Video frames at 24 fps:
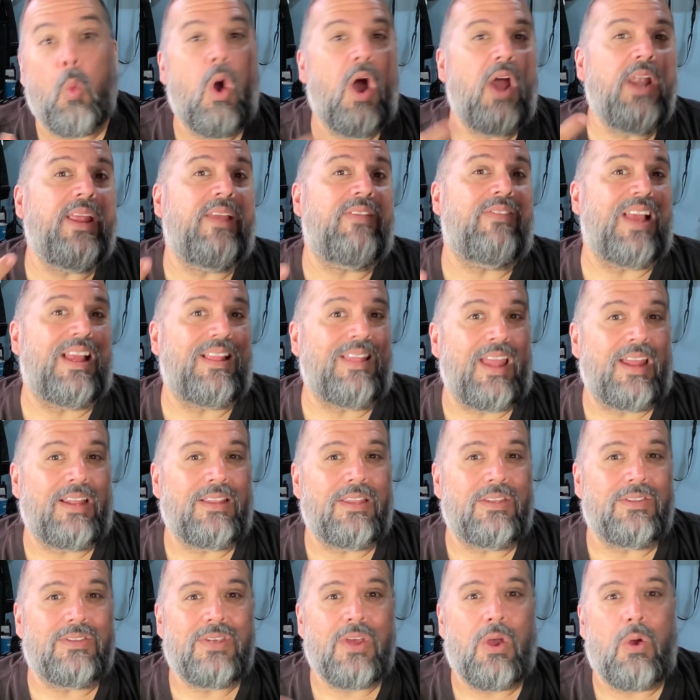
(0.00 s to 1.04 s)
is I like
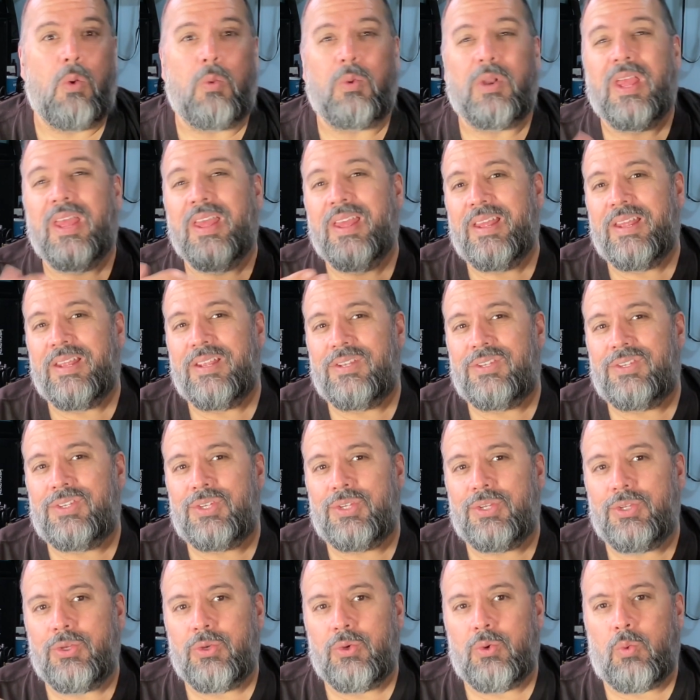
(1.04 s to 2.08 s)
the tone.
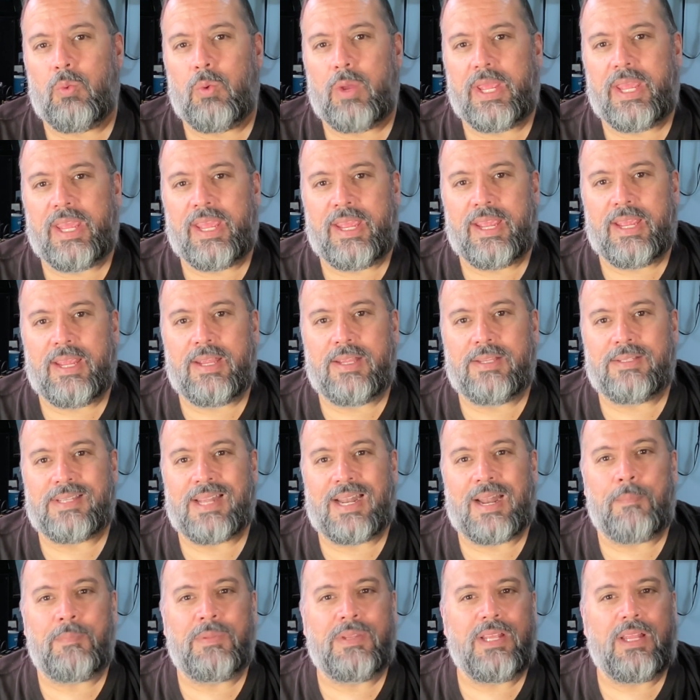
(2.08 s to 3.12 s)
Two is
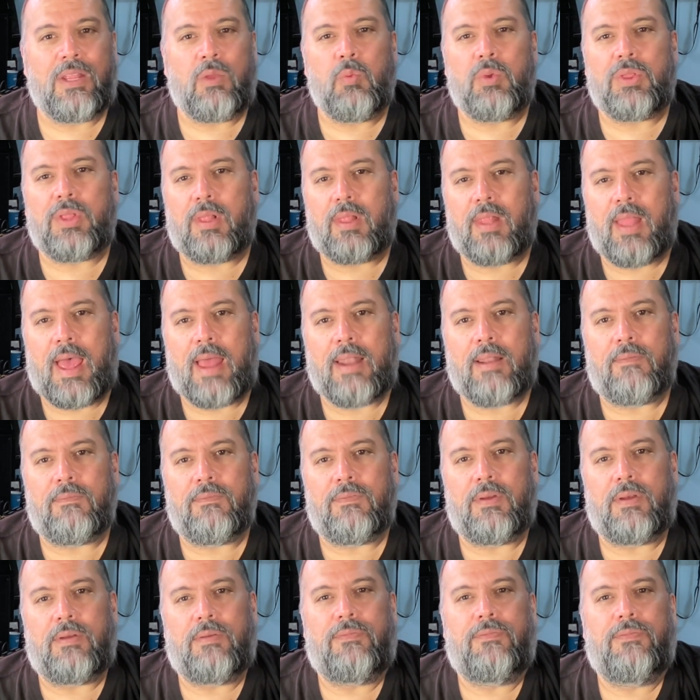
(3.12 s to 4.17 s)
that I'm dealing with a lot
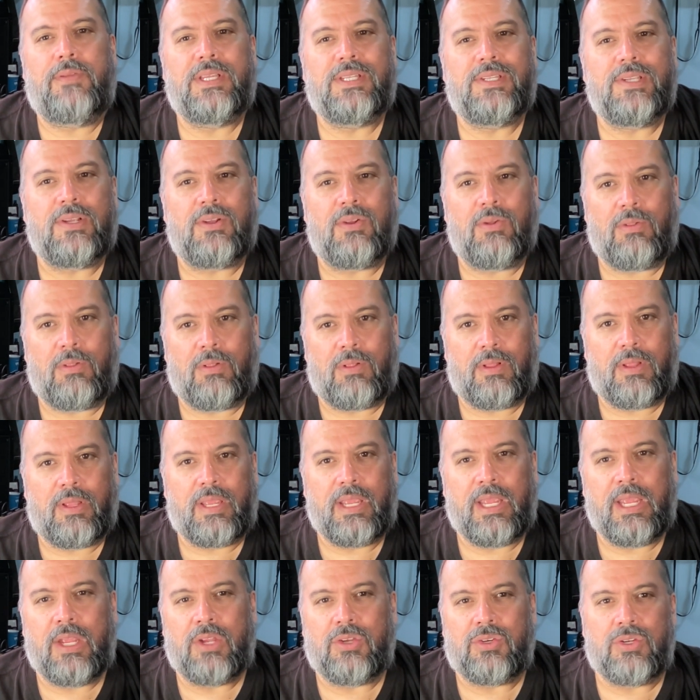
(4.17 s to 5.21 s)
of physical
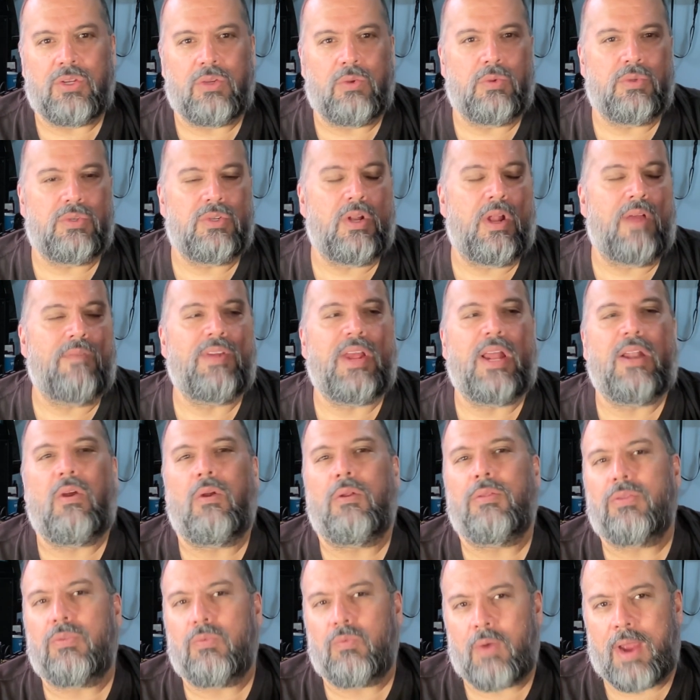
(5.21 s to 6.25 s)
issues. I've got
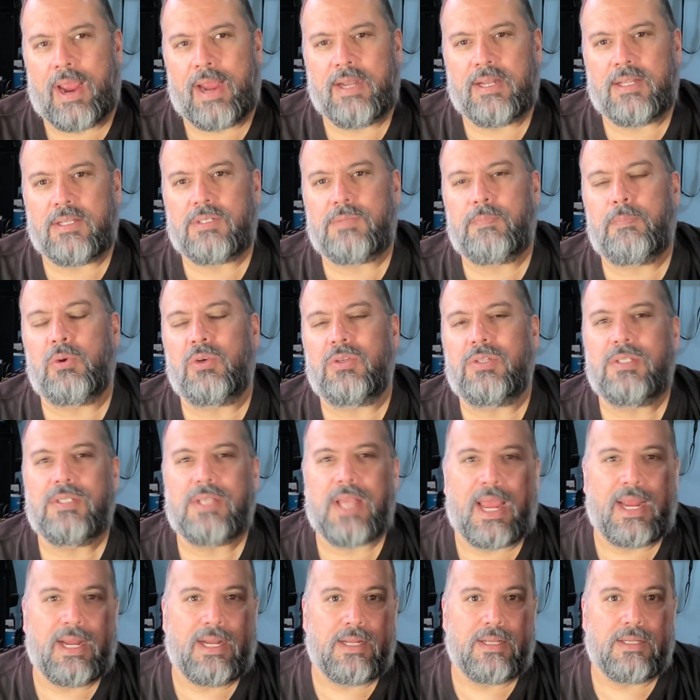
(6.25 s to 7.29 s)
arthritis,
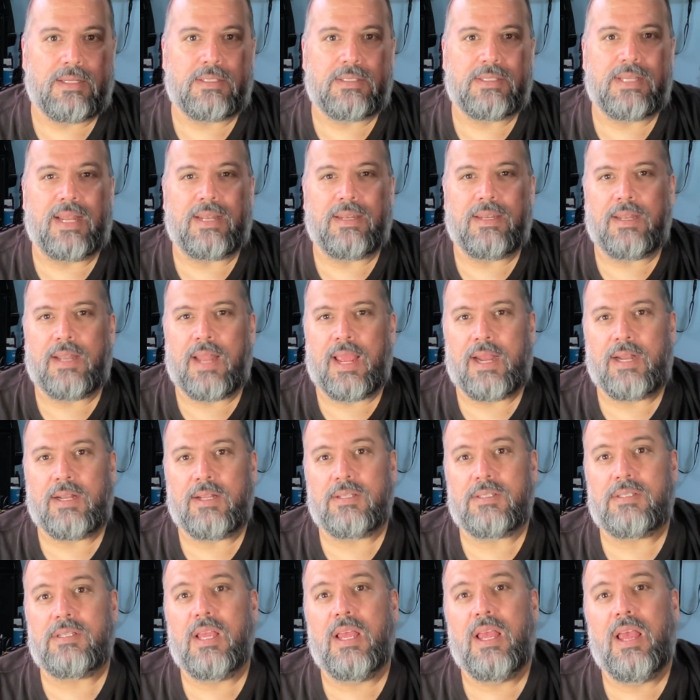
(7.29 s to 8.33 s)
bursitis,
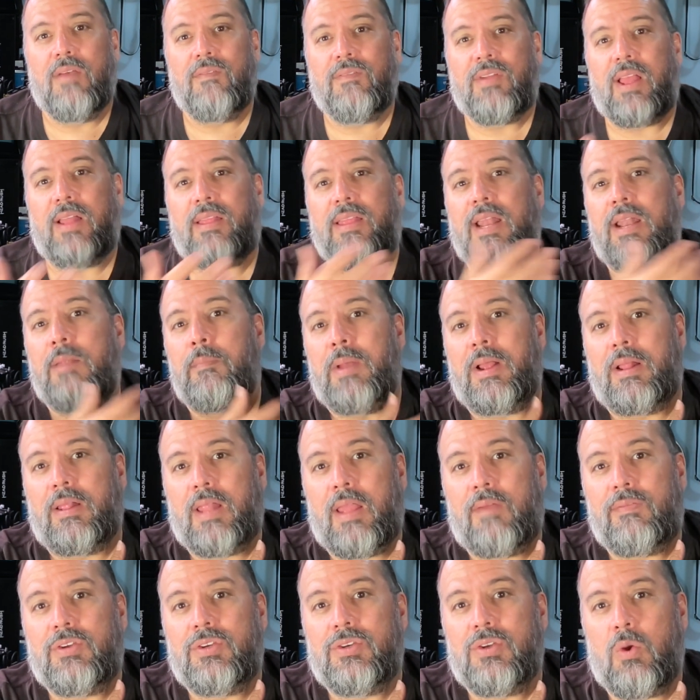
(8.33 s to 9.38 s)
tendonitis. Got that in my
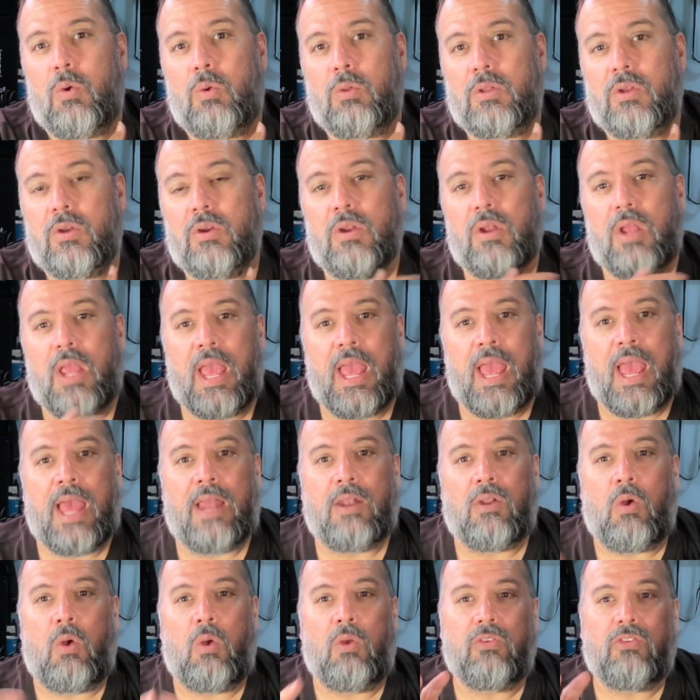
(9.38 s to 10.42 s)
left shoulder
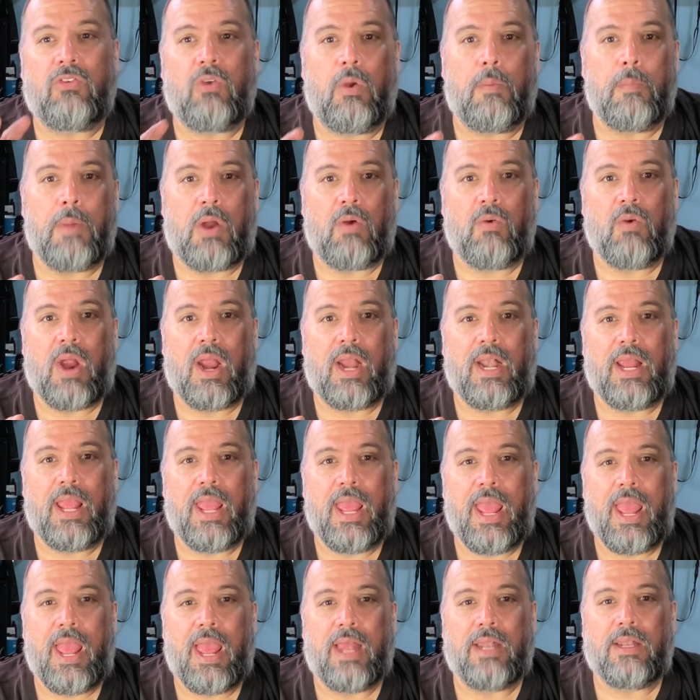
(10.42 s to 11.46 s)
and also in my right
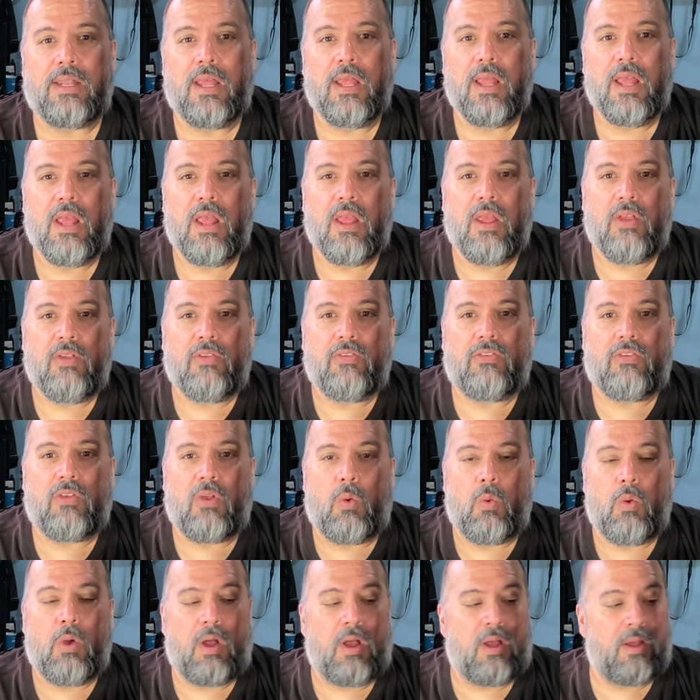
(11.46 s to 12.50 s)
hand.
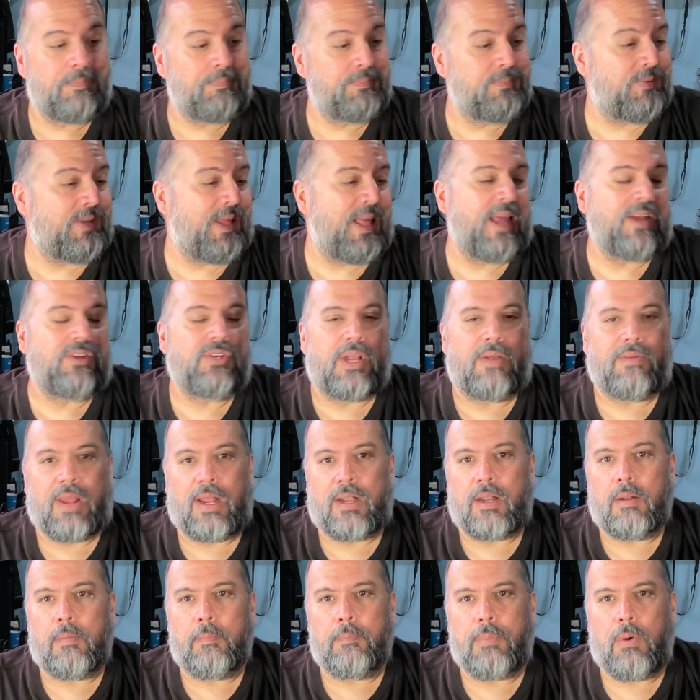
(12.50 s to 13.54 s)
So, actually, I've
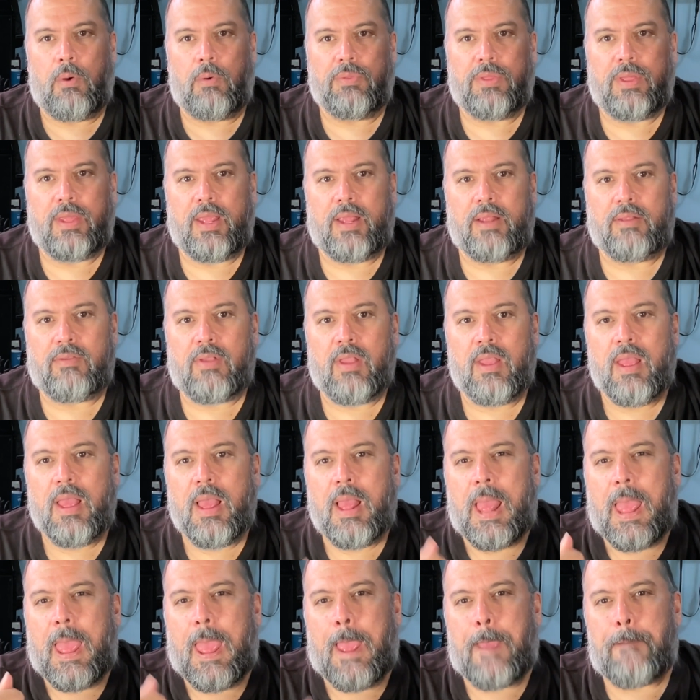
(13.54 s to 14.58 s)
got it in both hands.
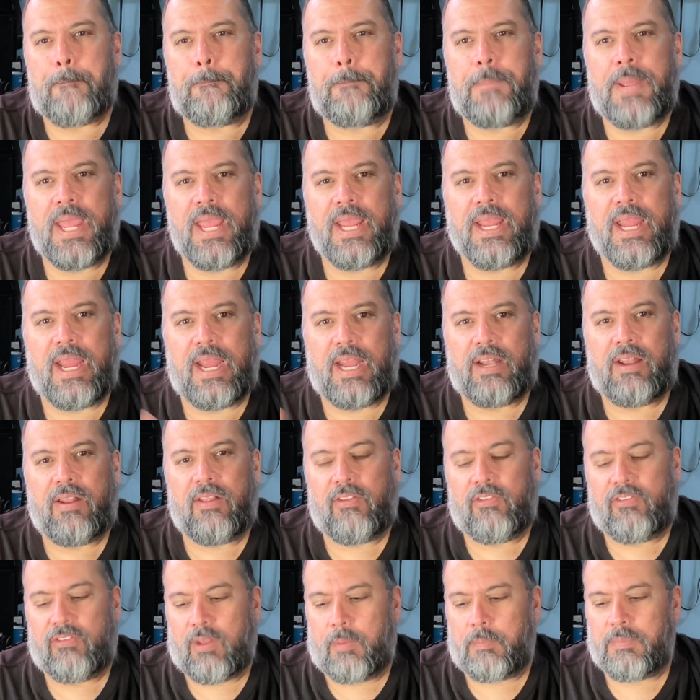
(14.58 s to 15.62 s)
And picking
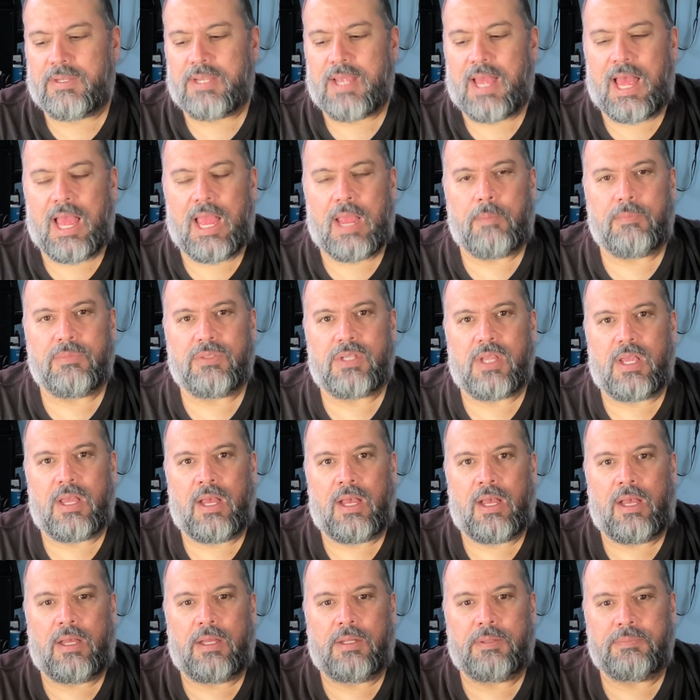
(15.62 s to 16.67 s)
sometimes
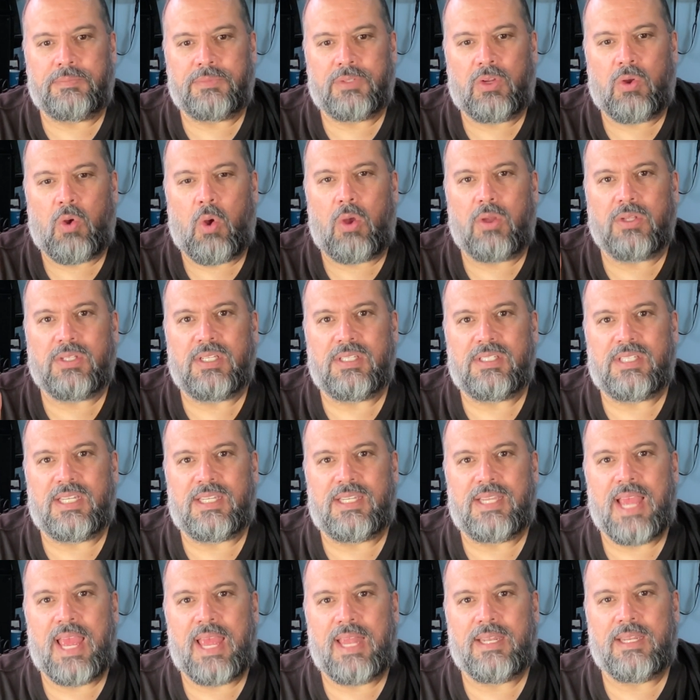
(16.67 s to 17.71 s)
causes the
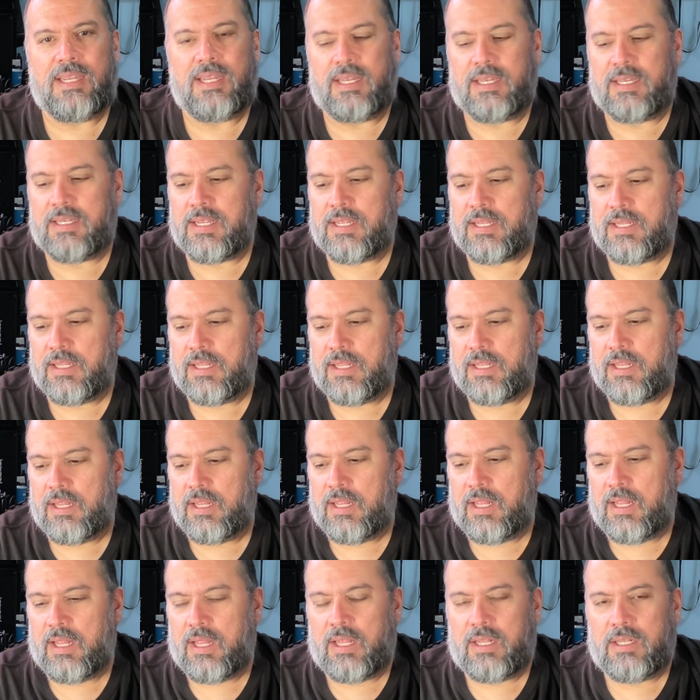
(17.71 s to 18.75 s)
tendon
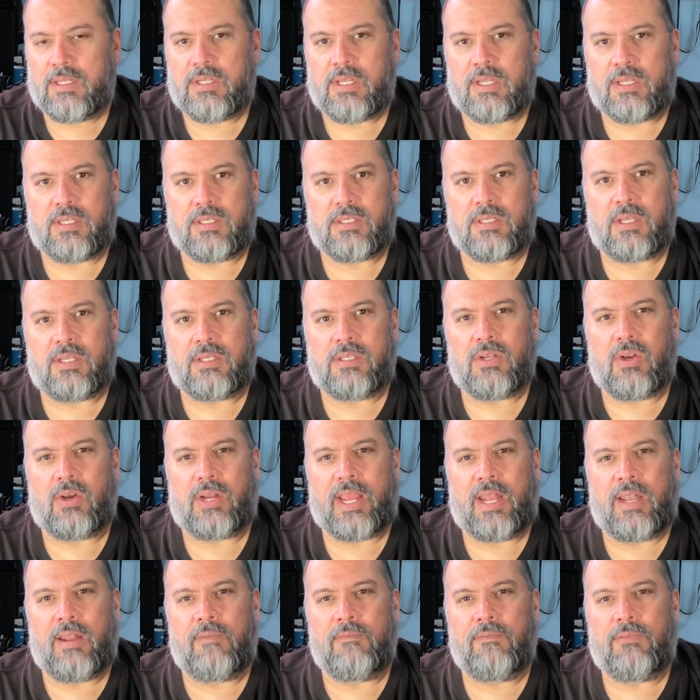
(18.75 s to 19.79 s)
to start
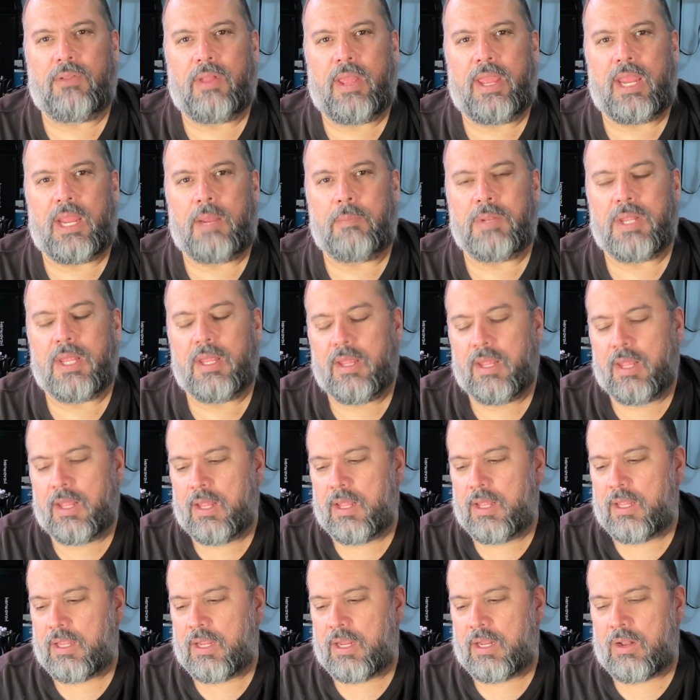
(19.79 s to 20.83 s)
getting inflamed,
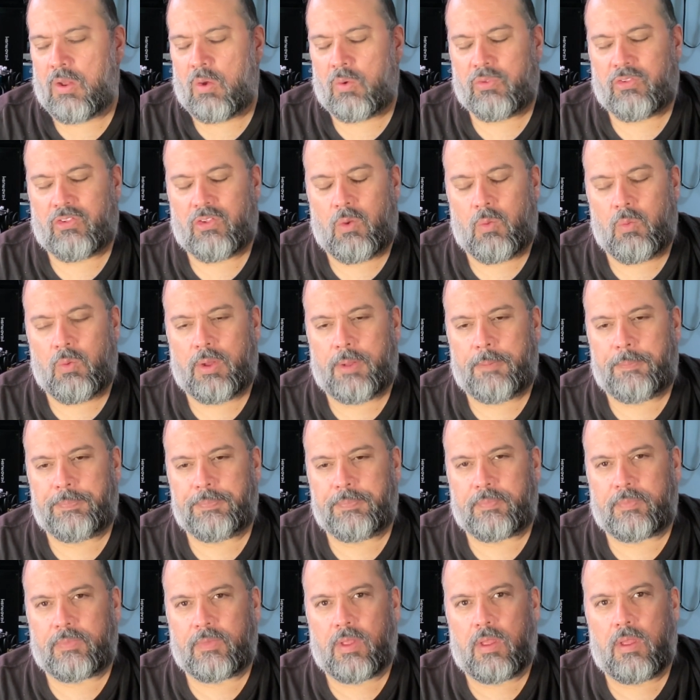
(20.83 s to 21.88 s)
So
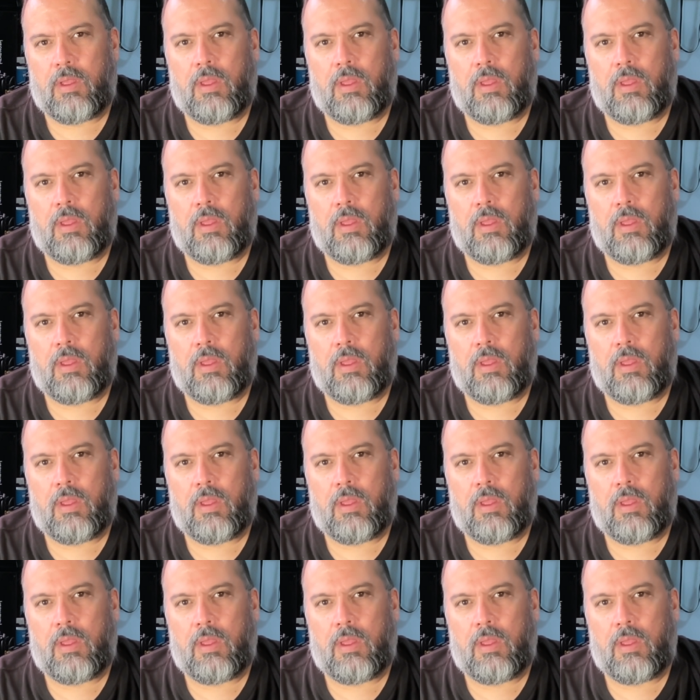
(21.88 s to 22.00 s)
I